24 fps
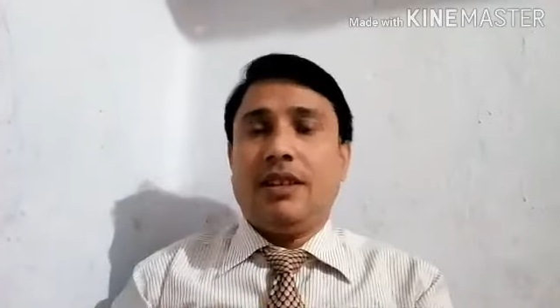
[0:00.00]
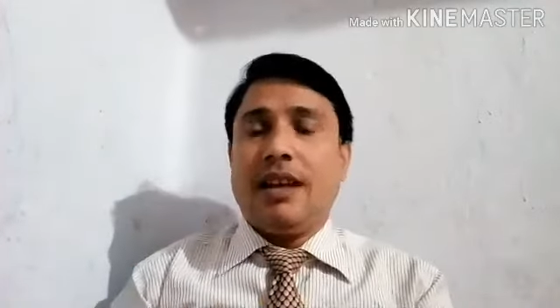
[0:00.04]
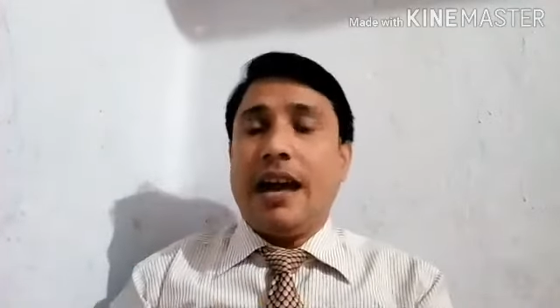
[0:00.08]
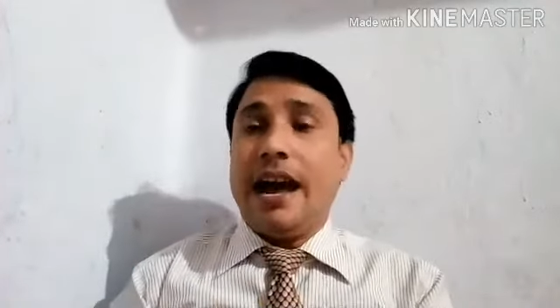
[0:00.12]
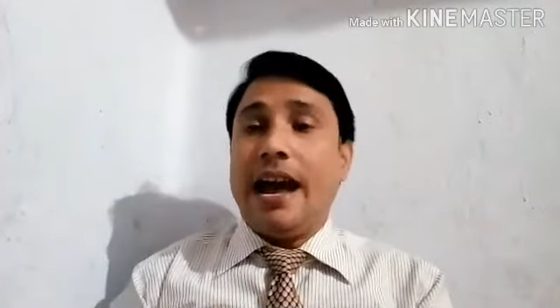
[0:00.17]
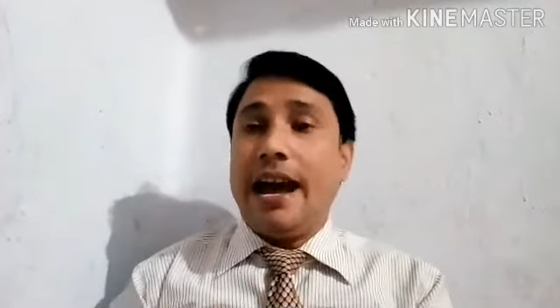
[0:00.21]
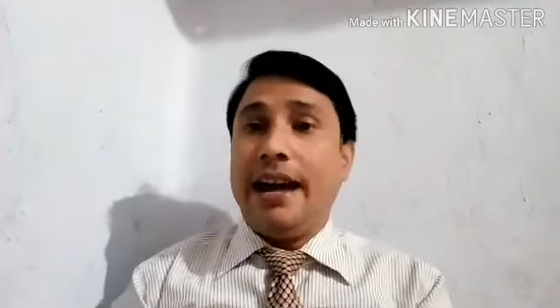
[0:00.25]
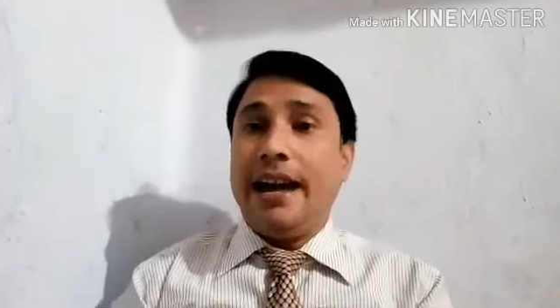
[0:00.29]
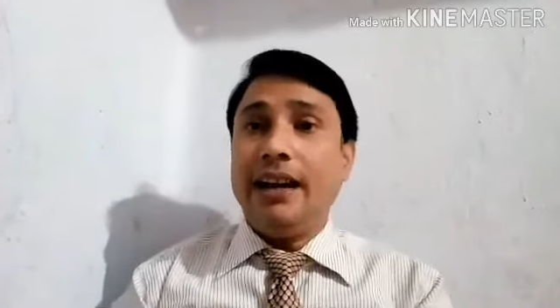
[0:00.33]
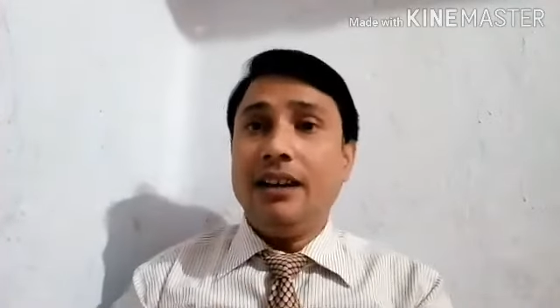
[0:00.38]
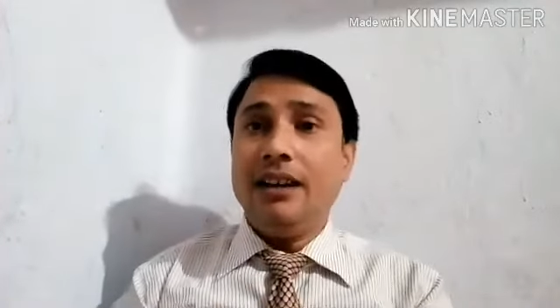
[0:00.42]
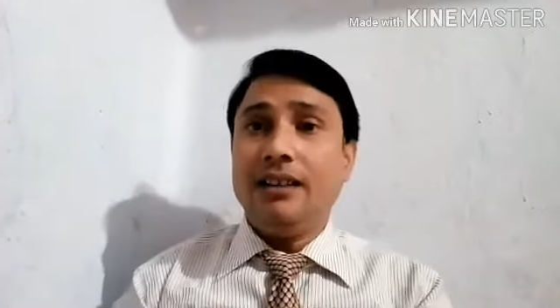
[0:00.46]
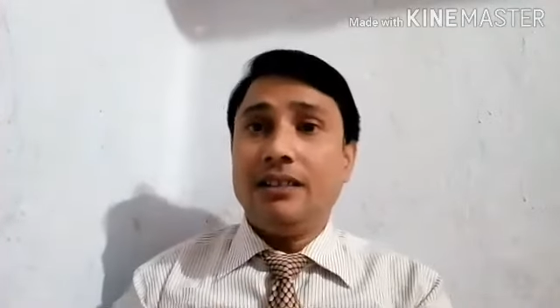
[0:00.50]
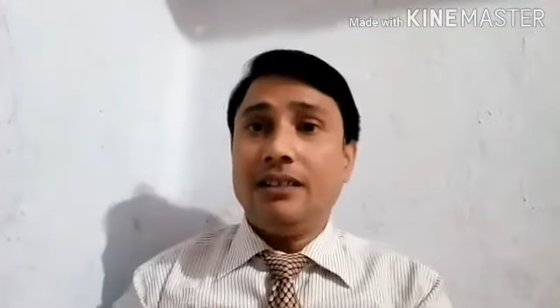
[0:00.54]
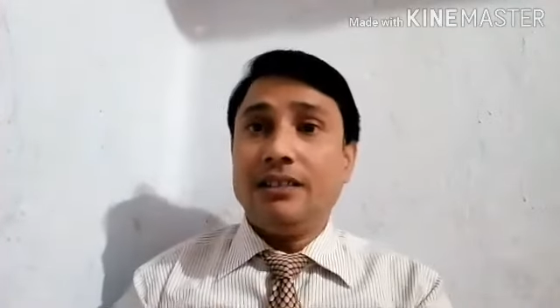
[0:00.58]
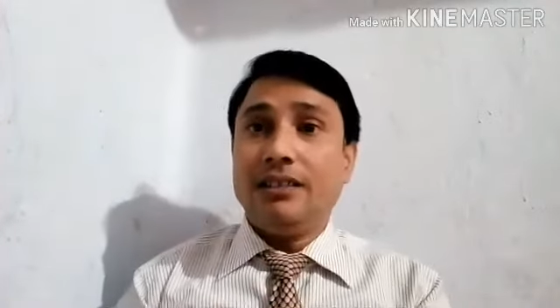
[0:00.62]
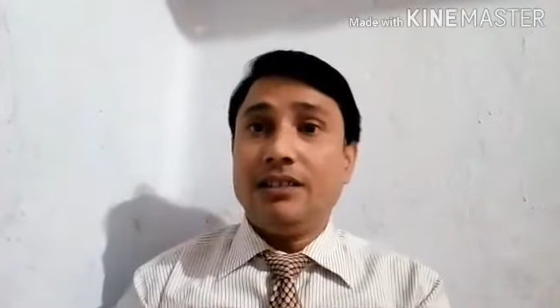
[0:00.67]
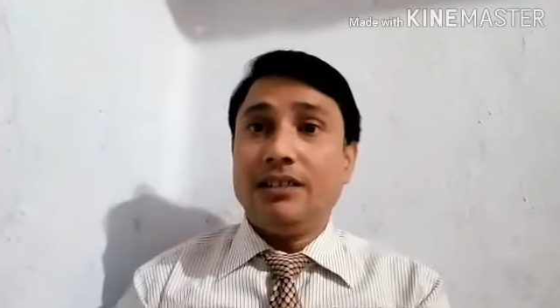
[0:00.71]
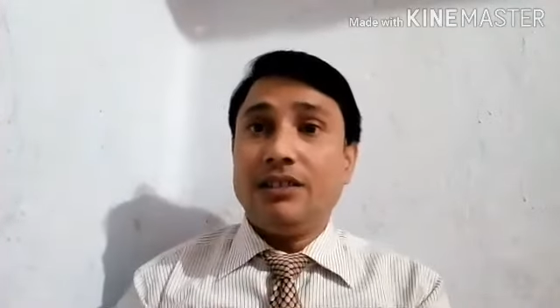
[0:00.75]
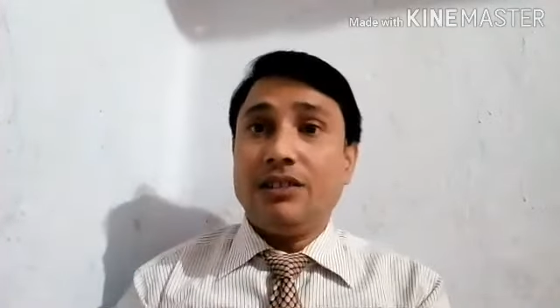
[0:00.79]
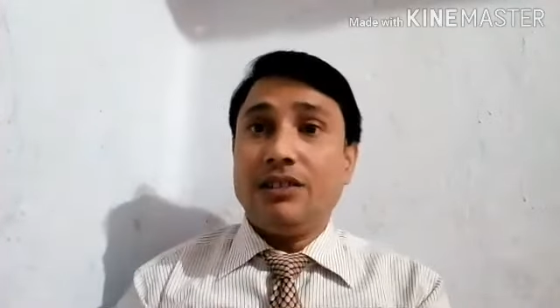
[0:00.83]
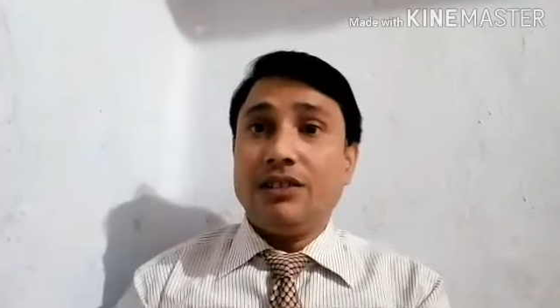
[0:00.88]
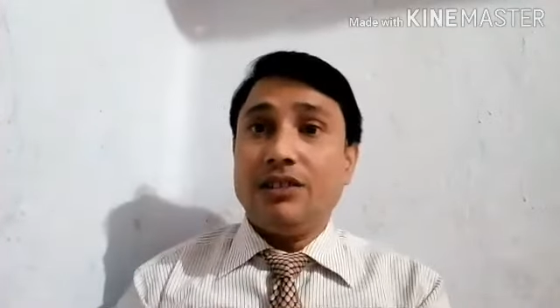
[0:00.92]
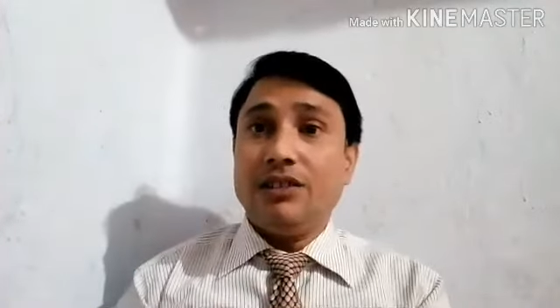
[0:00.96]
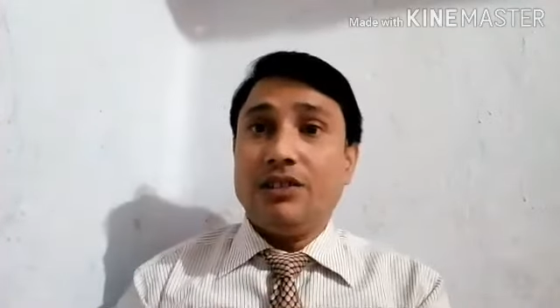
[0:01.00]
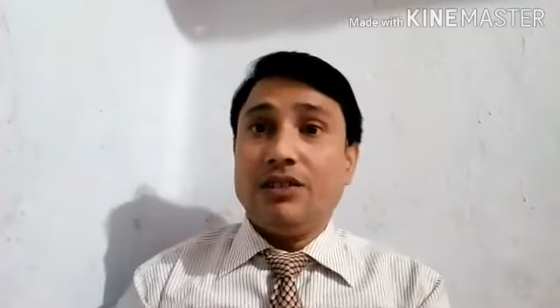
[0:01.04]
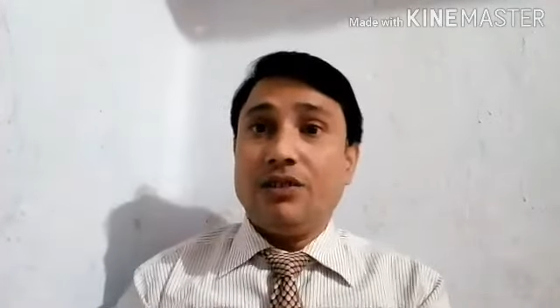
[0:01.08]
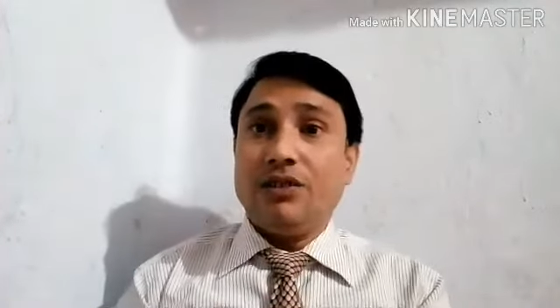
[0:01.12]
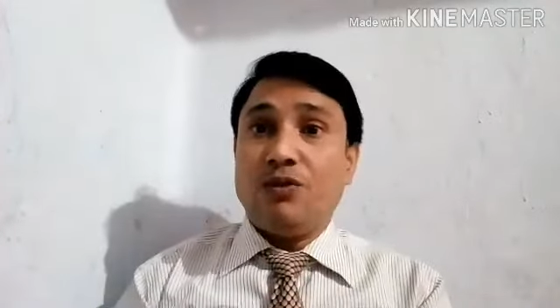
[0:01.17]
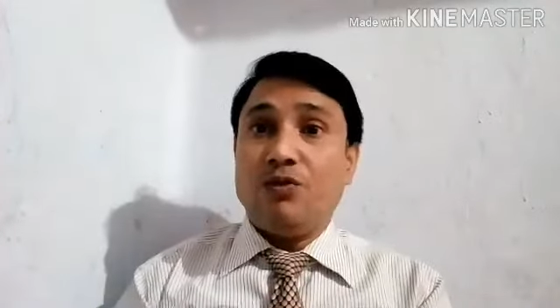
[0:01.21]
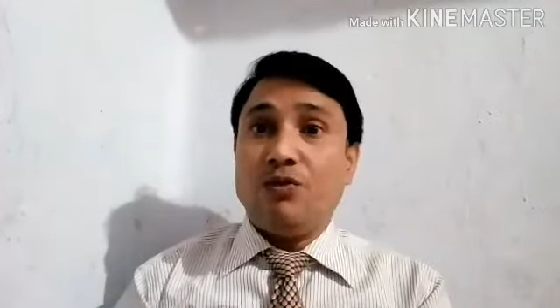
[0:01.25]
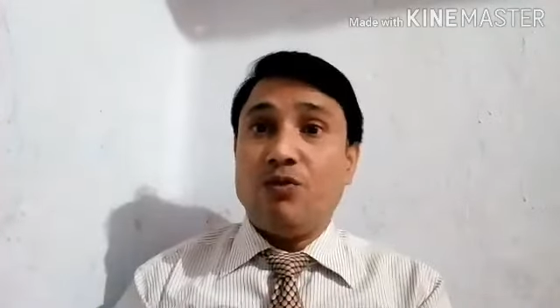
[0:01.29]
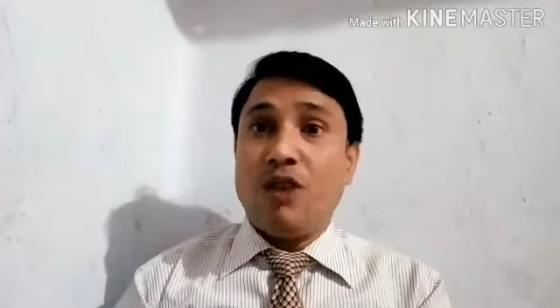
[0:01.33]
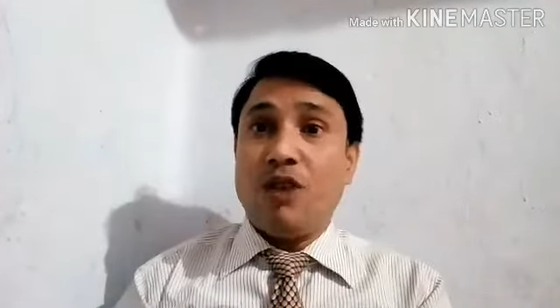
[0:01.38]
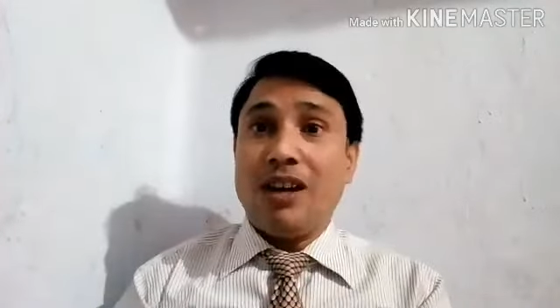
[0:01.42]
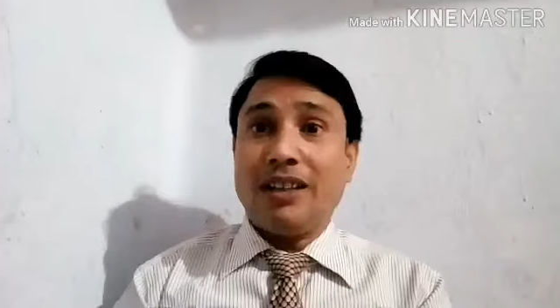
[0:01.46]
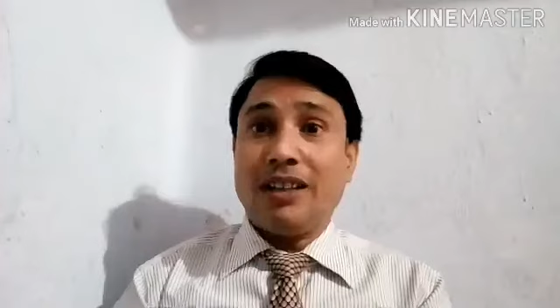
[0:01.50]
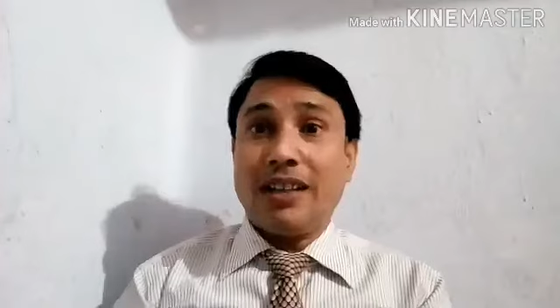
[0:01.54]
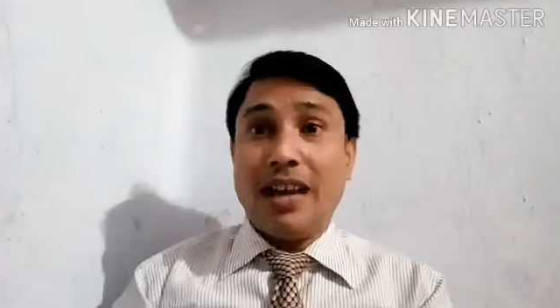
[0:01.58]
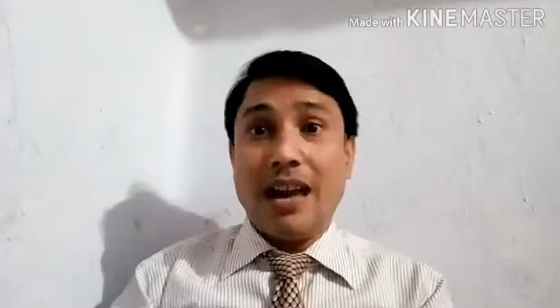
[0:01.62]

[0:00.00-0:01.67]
And what